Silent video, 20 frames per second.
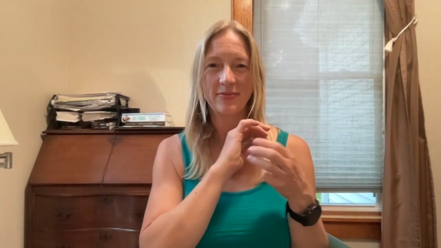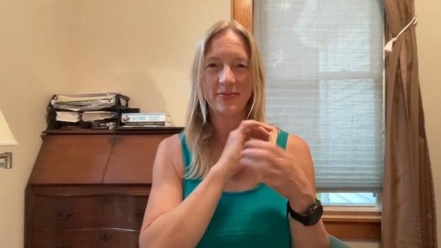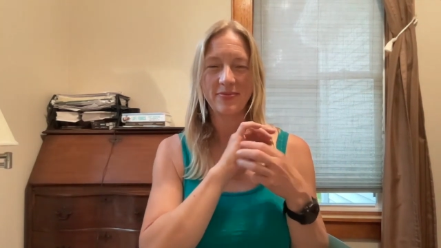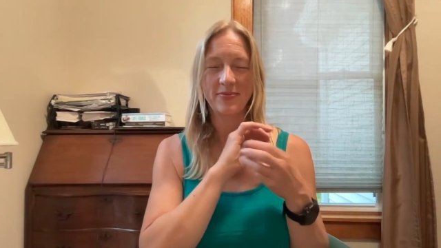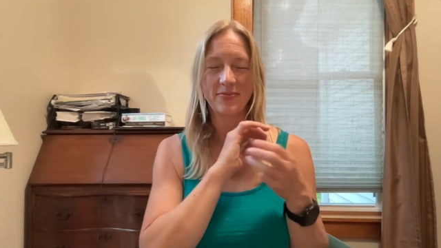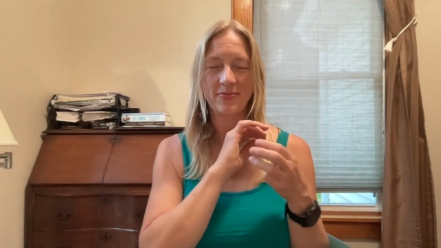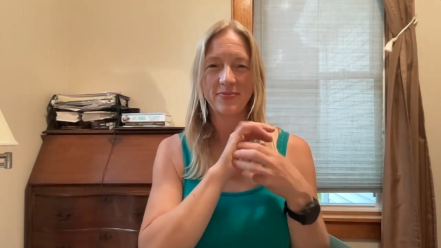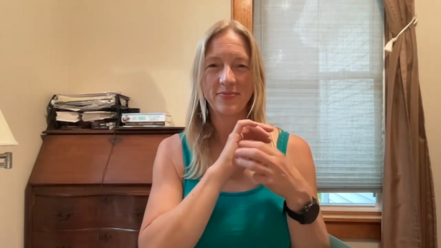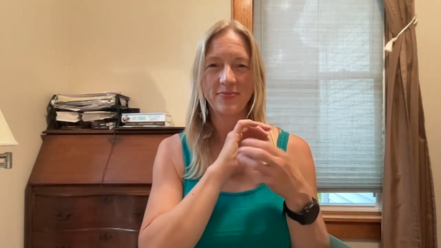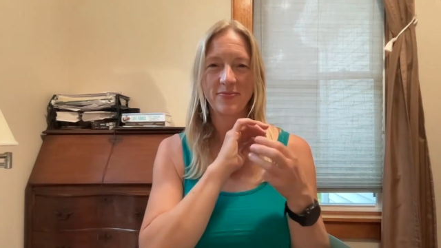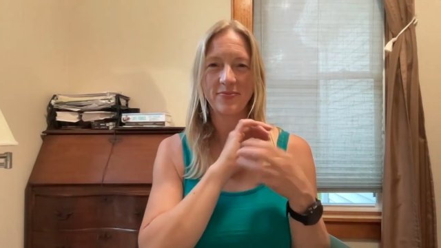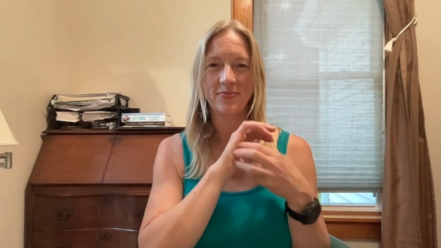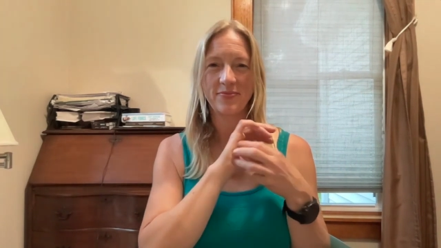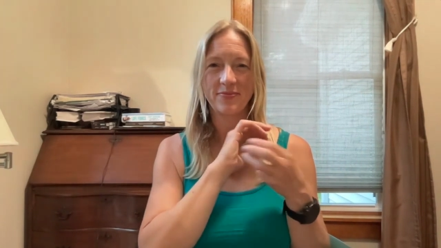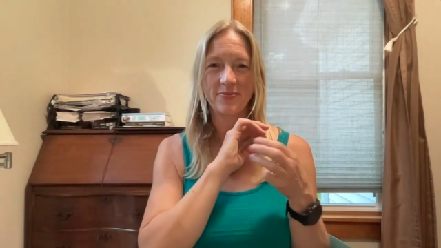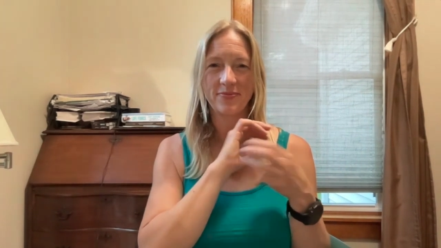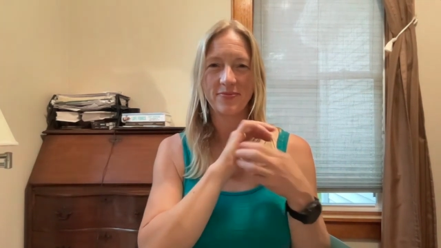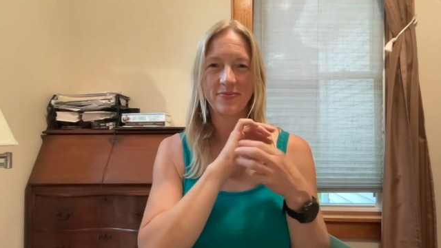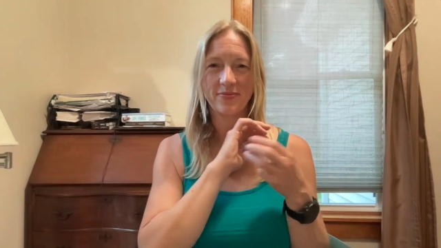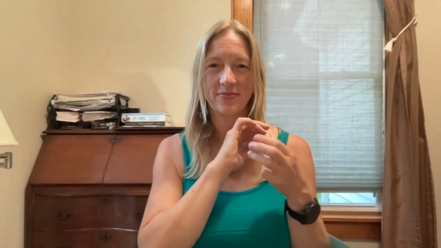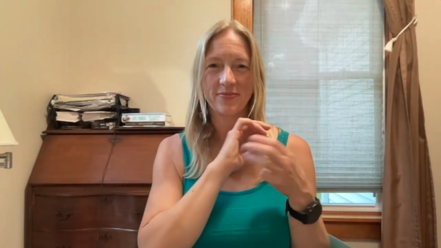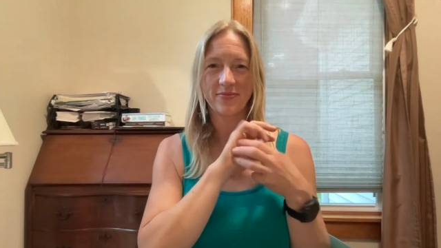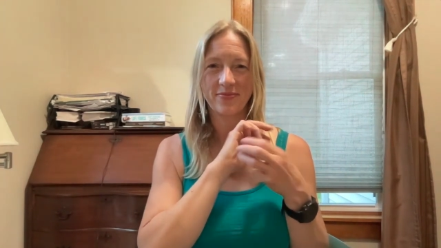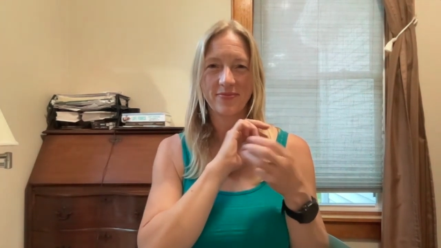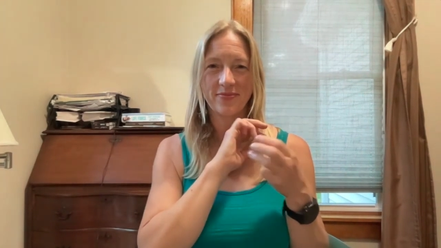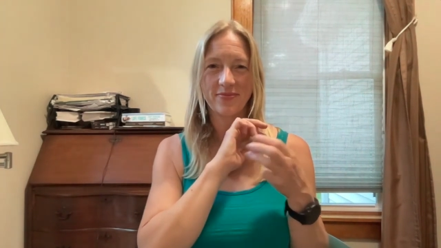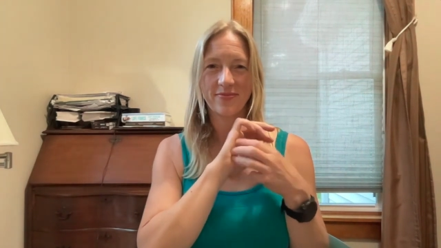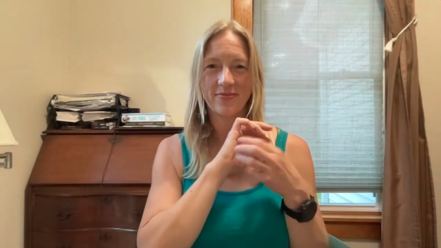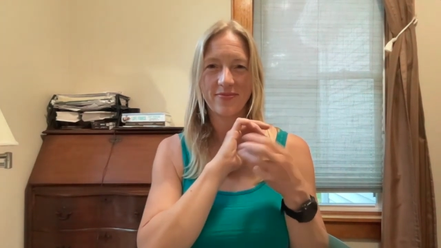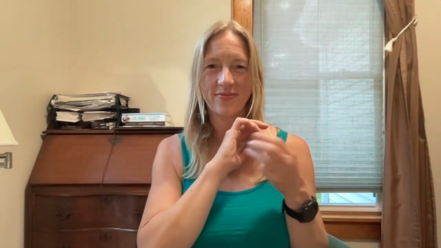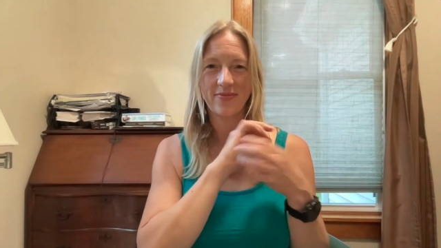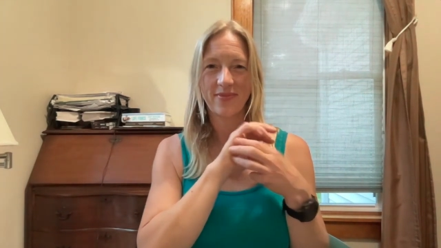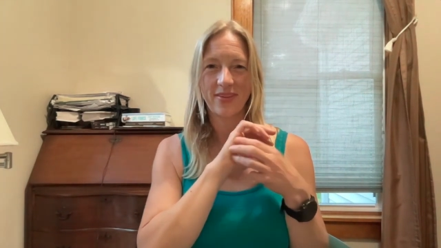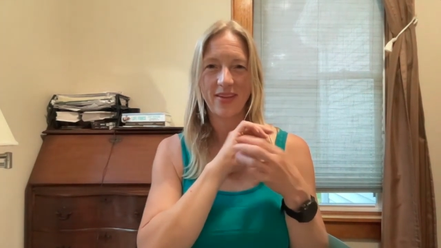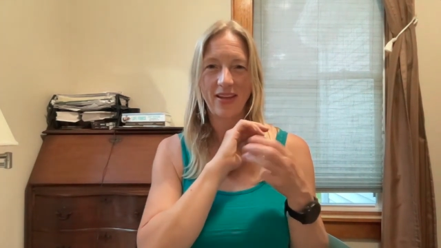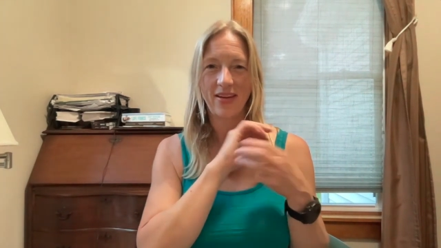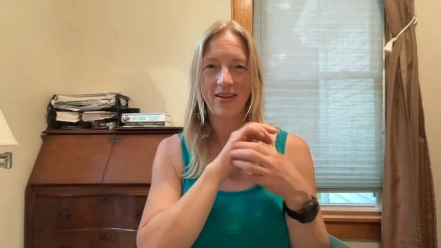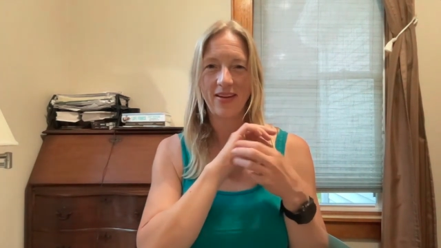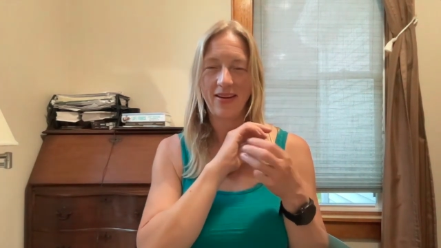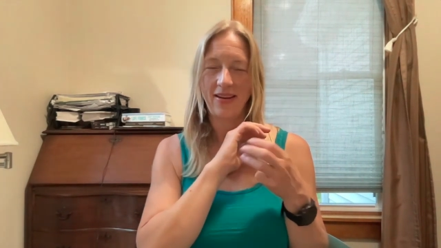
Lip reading: Nobody speaks.